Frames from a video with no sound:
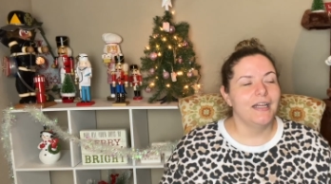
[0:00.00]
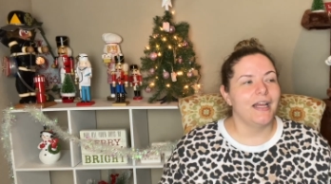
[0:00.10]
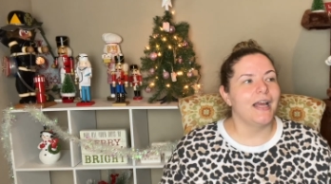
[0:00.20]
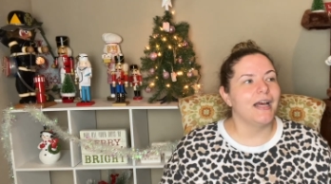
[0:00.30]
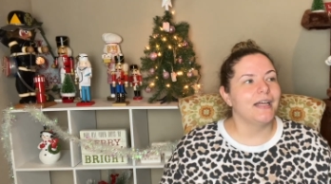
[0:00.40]

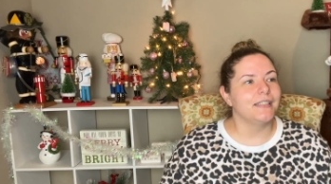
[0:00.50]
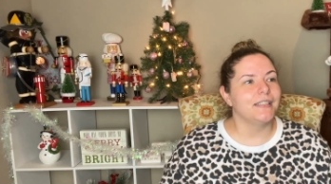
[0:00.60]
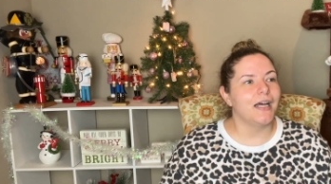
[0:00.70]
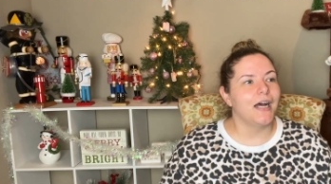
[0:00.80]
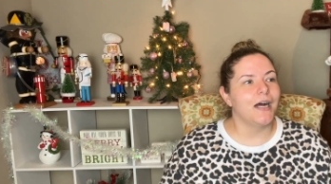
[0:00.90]

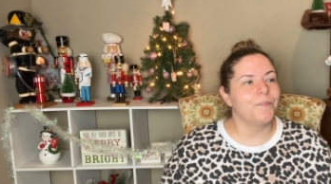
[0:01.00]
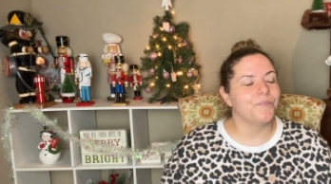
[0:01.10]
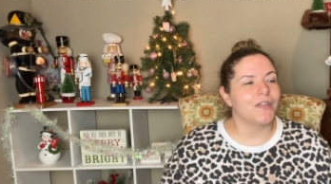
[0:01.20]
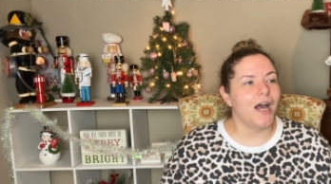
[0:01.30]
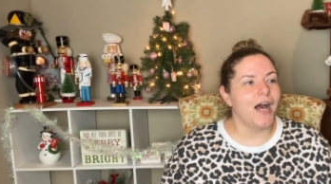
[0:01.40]
And um,
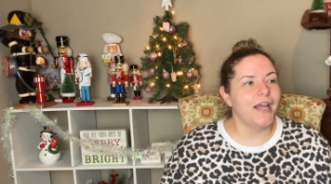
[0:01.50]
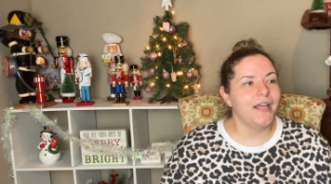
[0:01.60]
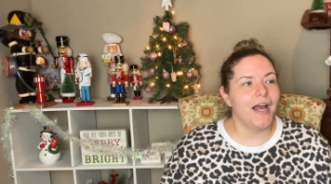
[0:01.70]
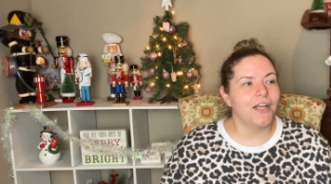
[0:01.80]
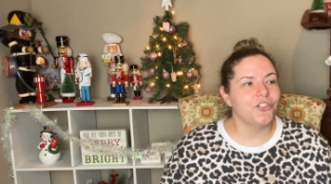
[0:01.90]

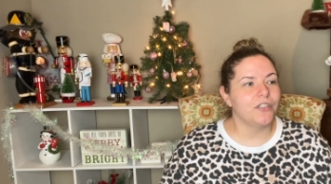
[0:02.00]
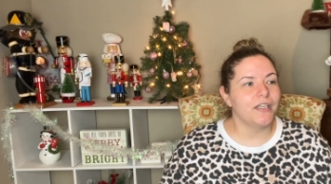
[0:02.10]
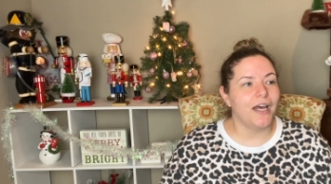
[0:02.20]
I actually,